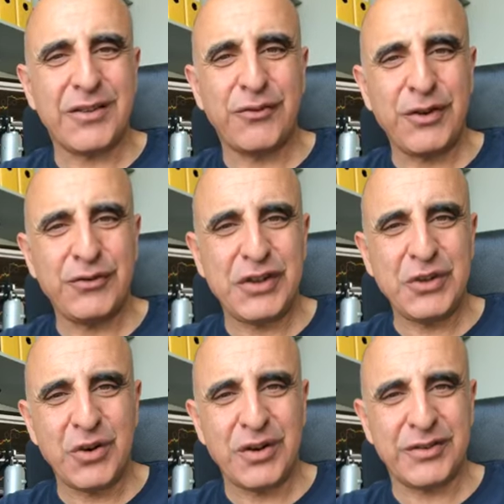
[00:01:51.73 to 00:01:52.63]
fifty
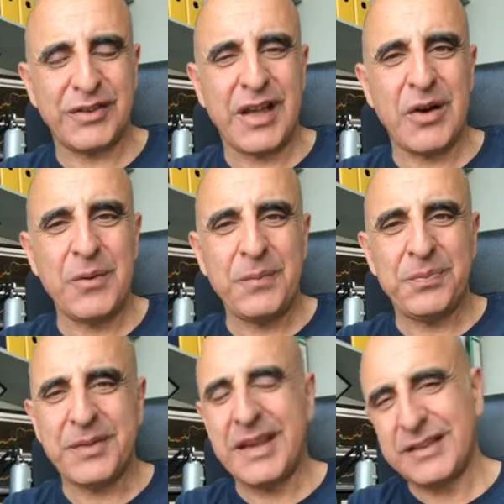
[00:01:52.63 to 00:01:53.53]
dollars now,
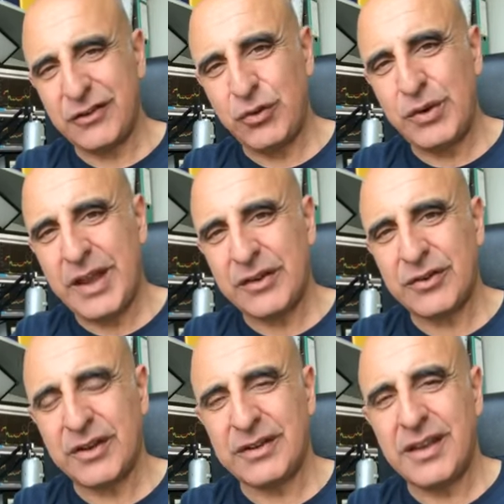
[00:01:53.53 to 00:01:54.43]
get
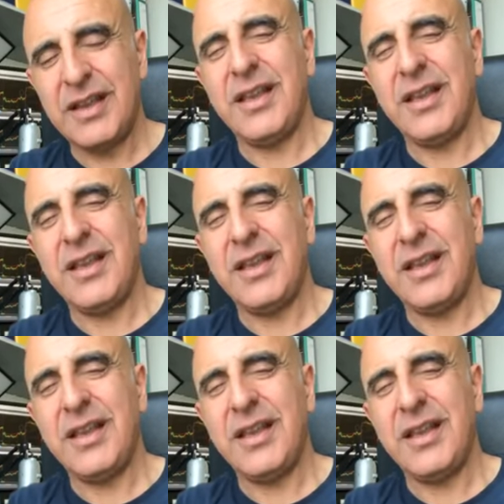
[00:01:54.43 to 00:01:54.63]
education,